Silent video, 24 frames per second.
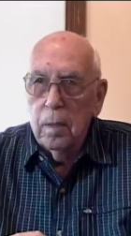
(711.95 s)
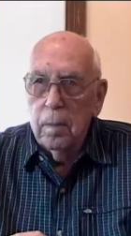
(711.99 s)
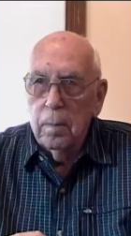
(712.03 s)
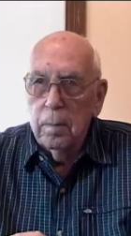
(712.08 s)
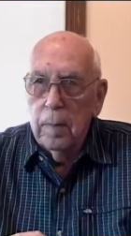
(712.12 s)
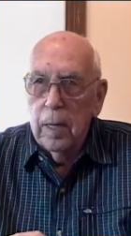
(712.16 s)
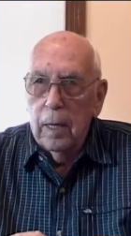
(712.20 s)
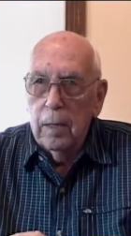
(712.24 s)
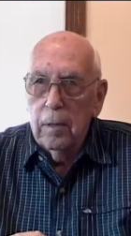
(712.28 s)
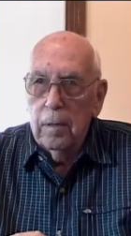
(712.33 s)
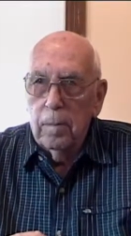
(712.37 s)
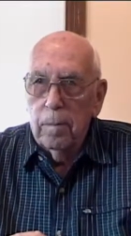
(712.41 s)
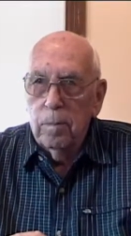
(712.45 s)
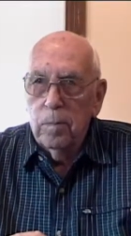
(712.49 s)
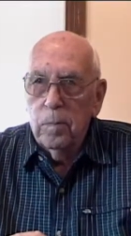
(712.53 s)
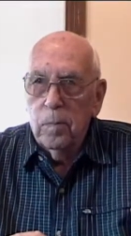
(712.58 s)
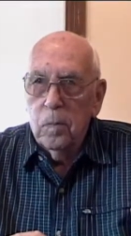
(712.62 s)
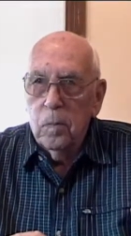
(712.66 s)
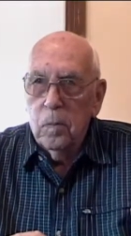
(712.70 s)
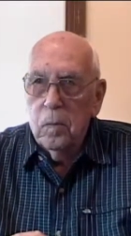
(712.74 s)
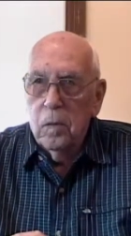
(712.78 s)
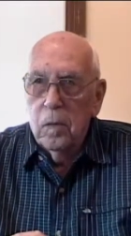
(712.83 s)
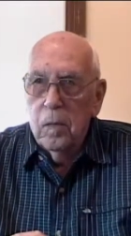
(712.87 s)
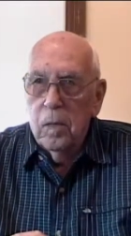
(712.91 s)
About
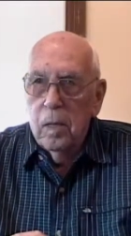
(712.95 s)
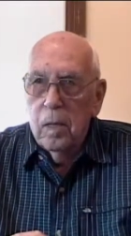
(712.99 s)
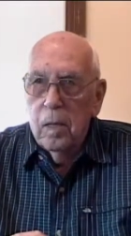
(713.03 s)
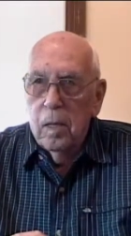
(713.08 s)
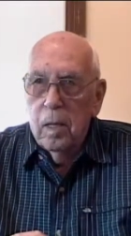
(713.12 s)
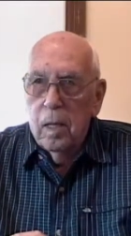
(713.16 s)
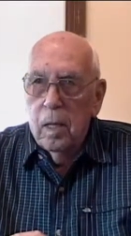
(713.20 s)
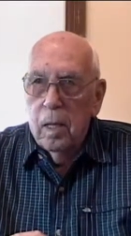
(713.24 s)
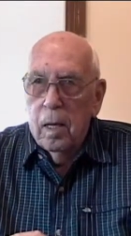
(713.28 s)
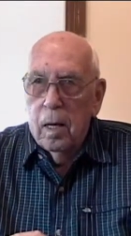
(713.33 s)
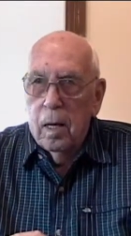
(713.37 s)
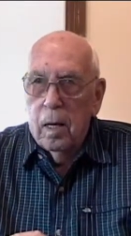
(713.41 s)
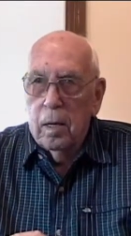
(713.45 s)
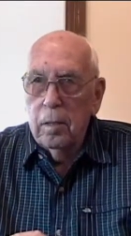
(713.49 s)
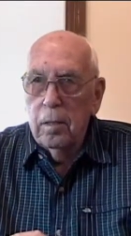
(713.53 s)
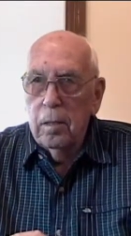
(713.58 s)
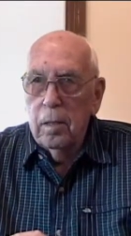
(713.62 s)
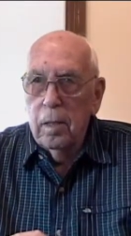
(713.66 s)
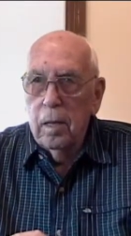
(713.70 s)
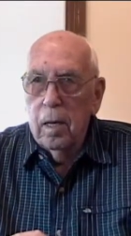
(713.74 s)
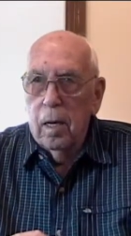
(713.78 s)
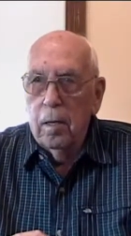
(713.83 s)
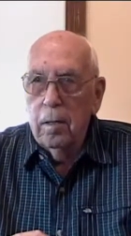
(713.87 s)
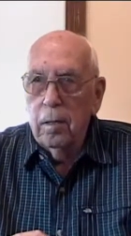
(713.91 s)

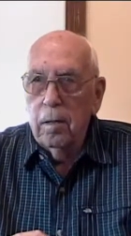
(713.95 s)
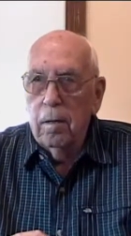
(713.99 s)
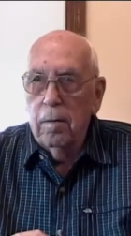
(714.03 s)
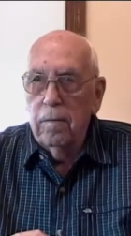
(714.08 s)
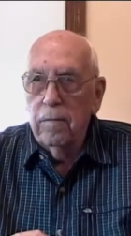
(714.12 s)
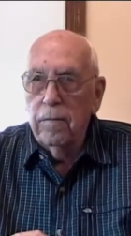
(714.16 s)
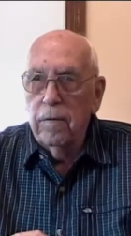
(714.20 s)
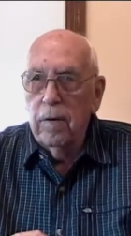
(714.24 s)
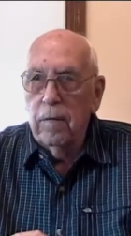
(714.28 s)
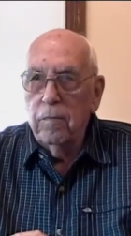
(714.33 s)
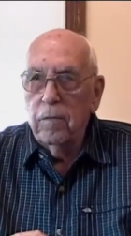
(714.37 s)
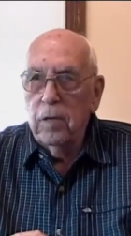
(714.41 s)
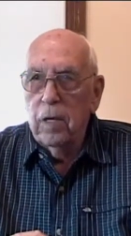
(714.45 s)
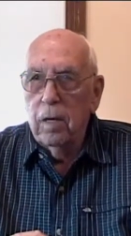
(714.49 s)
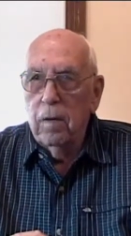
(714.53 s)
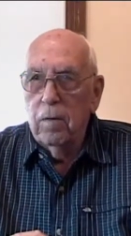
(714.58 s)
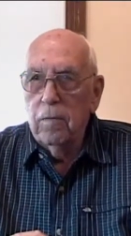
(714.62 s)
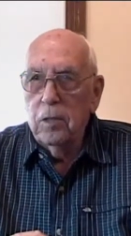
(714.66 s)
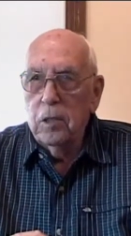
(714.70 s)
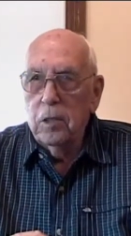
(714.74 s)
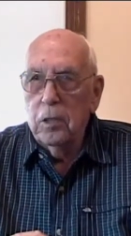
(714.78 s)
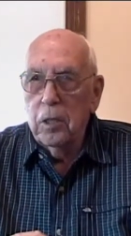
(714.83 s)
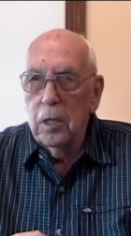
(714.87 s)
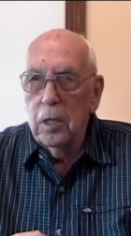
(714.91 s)
100, 150 of
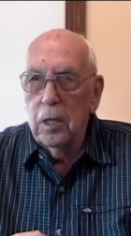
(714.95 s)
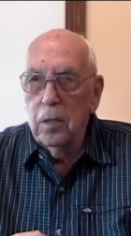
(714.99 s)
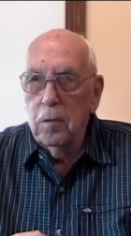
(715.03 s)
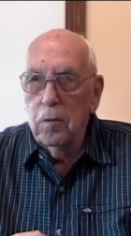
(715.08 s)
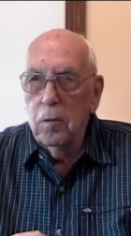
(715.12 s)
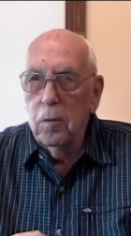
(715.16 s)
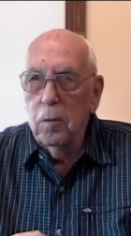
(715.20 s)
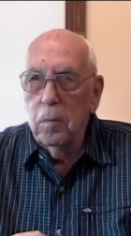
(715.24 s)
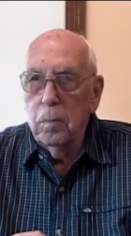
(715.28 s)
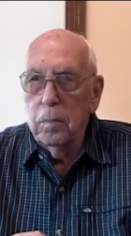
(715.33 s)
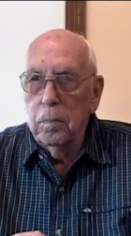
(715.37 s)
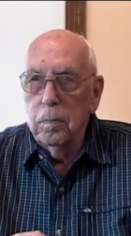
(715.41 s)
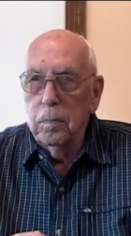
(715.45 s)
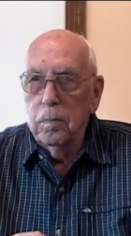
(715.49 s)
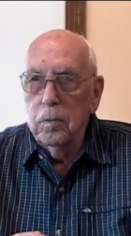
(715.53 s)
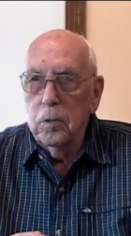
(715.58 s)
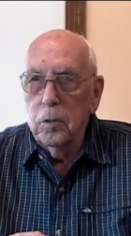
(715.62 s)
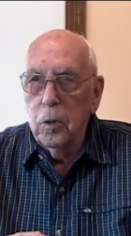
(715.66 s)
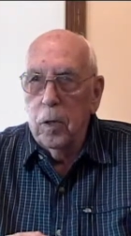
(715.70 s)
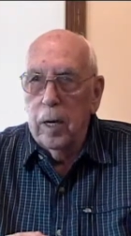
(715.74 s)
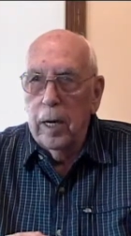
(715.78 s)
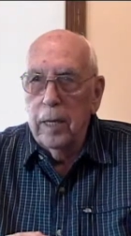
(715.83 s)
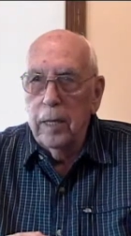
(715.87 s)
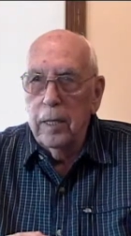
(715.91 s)
us in a group
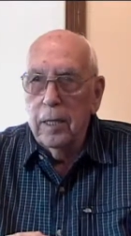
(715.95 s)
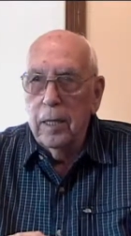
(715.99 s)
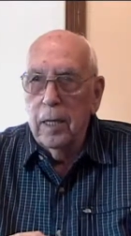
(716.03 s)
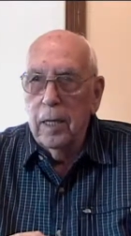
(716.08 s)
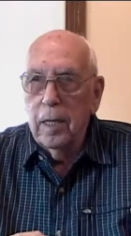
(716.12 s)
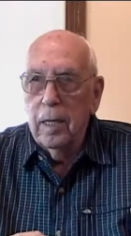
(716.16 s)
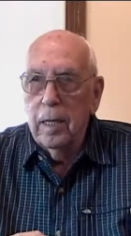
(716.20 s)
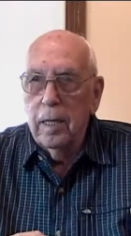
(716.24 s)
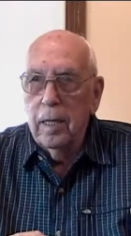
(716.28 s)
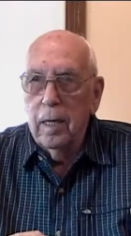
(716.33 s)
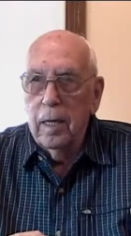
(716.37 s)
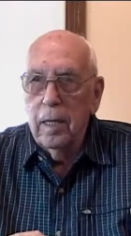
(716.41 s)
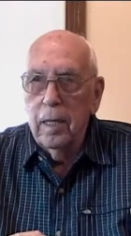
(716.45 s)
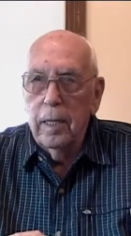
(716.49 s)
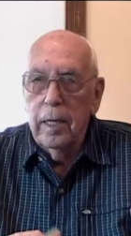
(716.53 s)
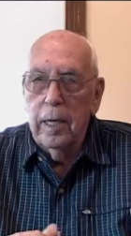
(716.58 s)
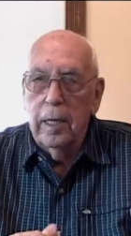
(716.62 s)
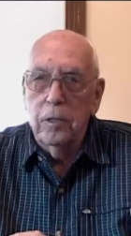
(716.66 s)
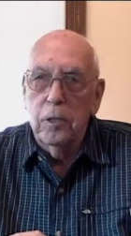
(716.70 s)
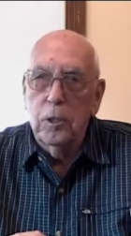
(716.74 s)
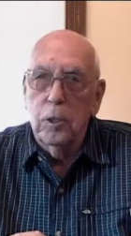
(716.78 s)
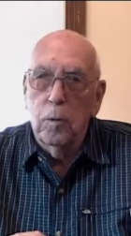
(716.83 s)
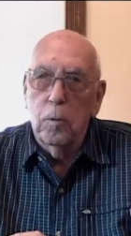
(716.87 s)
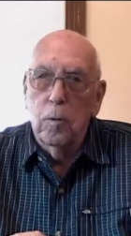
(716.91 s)
trying to
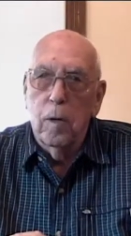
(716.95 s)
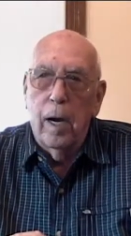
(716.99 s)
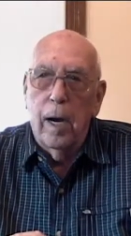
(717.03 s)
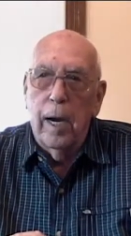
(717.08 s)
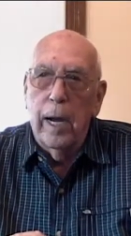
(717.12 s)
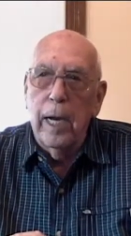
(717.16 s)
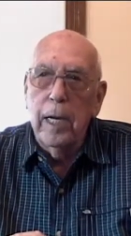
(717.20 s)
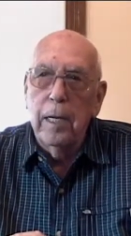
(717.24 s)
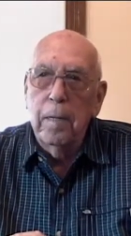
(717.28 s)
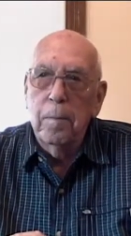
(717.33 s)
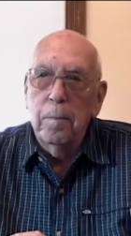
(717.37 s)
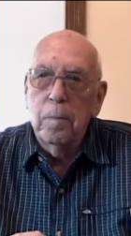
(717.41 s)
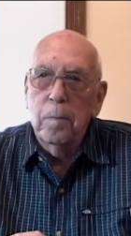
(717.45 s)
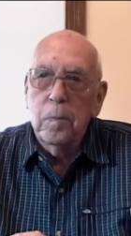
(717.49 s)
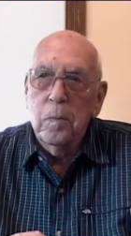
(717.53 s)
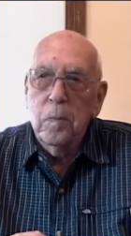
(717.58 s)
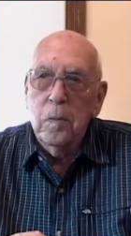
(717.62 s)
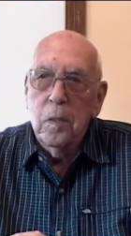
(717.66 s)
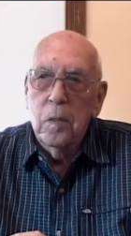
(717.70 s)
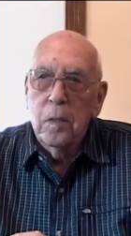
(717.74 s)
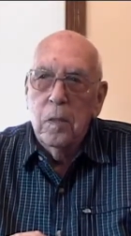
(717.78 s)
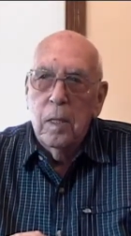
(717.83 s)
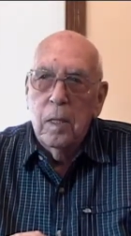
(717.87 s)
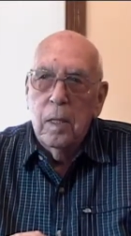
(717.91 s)
hitch a ride,
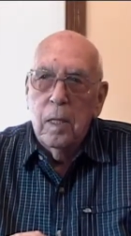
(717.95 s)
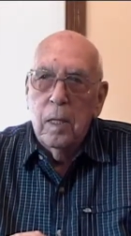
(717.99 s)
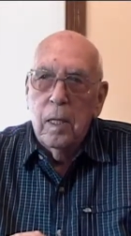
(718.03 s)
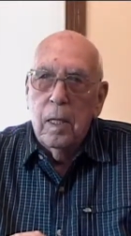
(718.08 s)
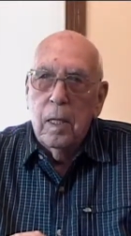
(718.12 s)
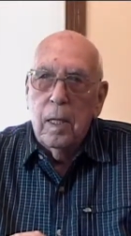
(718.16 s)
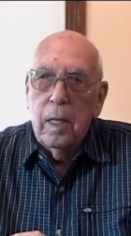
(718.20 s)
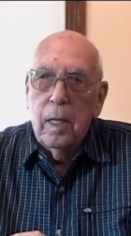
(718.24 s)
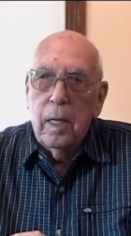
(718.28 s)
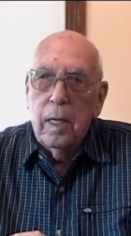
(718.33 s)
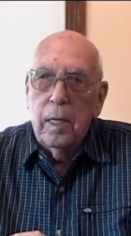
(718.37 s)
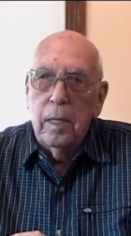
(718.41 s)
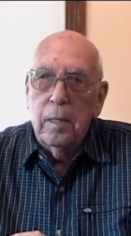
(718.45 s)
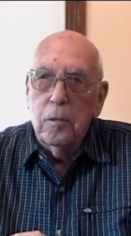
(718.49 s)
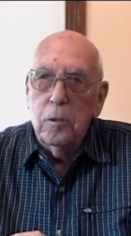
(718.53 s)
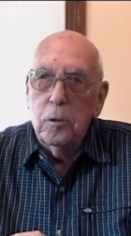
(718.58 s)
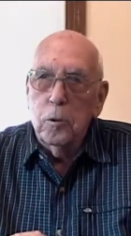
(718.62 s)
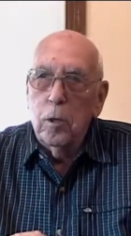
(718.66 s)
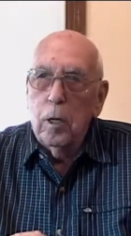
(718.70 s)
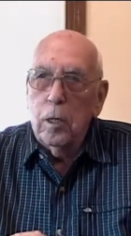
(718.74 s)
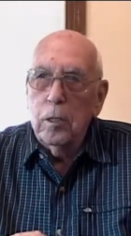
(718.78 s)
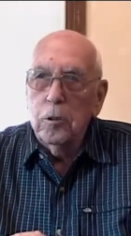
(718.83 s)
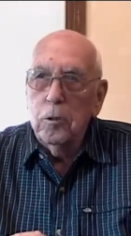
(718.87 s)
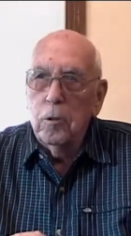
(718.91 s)
and a
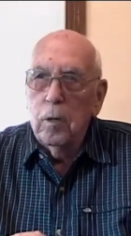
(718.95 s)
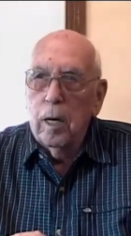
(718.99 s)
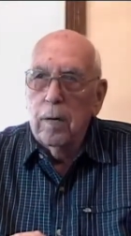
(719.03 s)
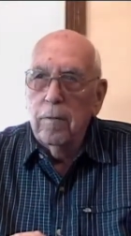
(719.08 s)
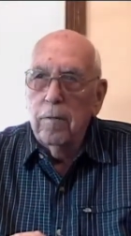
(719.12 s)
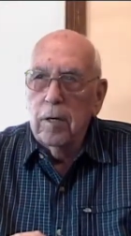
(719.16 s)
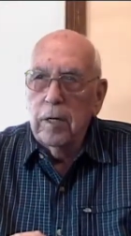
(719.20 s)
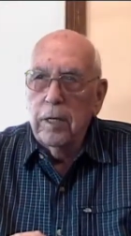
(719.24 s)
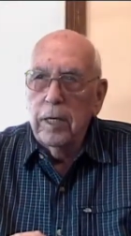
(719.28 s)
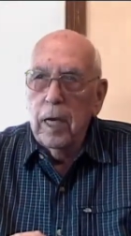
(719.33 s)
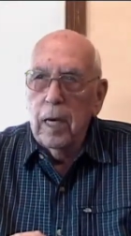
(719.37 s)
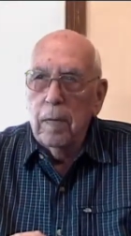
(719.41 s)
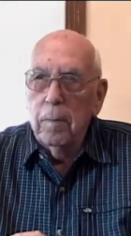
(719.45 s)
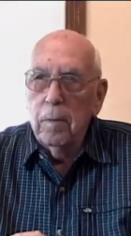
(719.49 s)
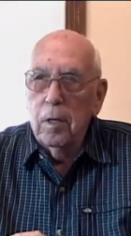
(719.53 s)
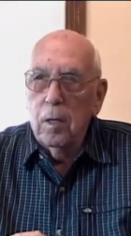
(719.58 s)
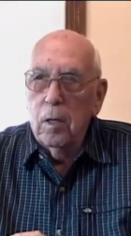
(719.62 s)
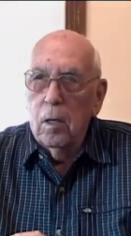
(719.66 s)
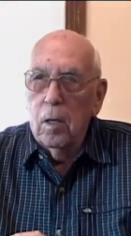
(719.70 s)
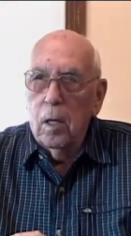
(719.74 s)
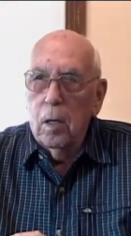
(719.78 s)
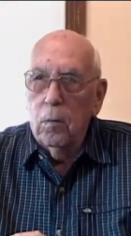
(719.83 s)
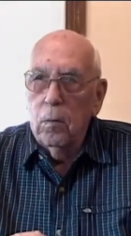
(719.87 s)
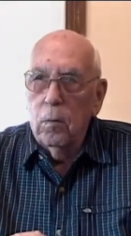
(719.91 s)
truck driver came
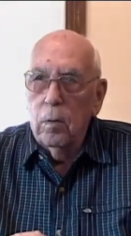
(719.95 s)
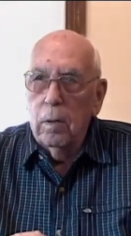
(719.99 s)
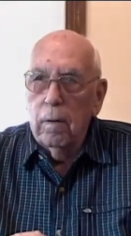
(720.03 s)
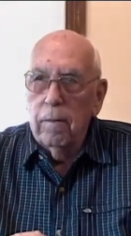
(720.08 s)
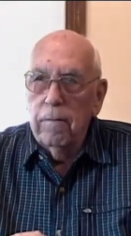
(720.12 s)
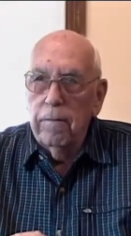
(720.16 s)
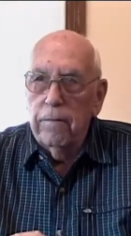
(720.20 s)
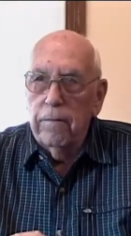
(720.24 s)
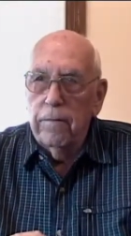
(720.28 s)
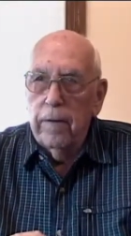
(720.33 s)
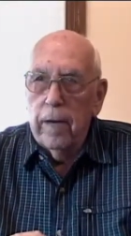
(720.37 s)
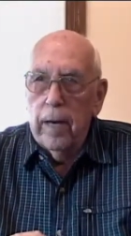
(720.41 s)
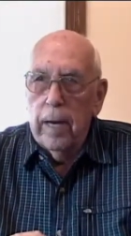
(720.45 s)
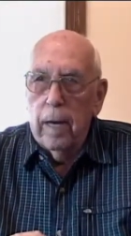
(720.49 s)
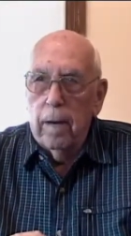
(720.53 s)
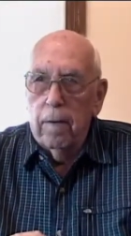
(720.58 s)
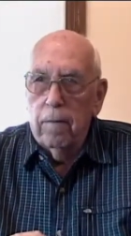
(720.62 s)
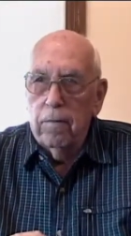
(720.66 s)
along with a